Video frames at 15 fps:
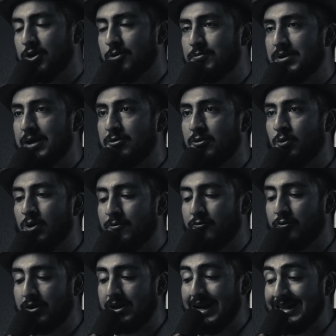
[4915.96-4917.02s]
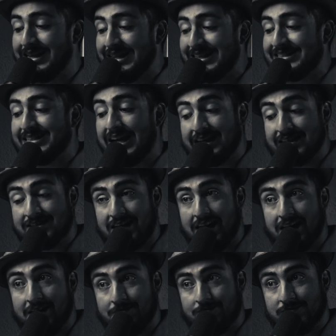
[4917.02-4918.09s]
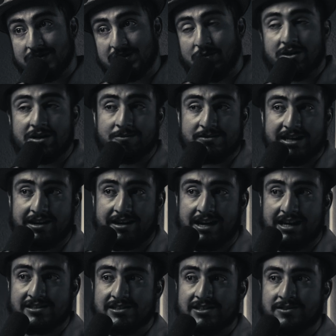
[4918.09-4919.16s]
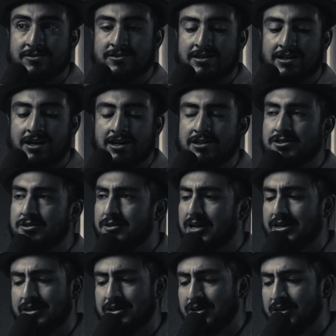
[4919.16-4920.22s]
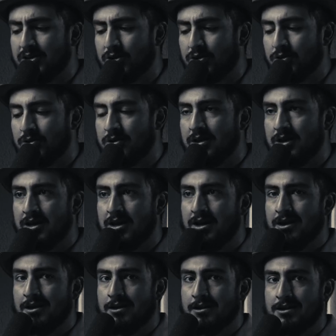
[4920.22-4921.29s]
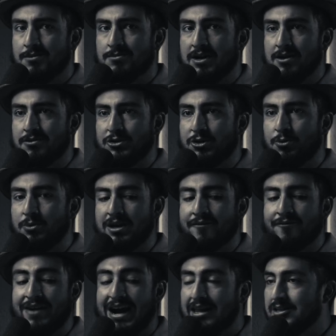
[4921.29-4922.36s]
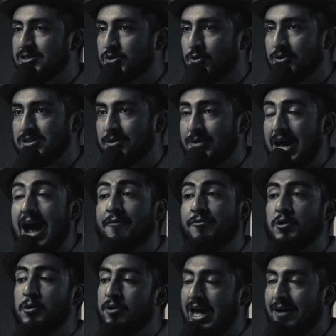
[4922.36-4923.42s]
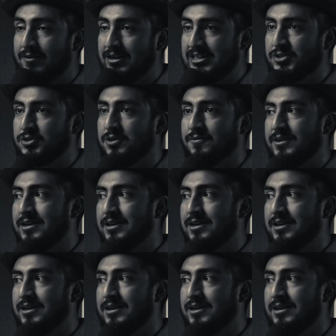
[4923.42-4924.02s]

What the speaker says: be able to roam free. And then the second time someone comes out against you, under like a young girl, about you're being violent towards them, after you already have a history of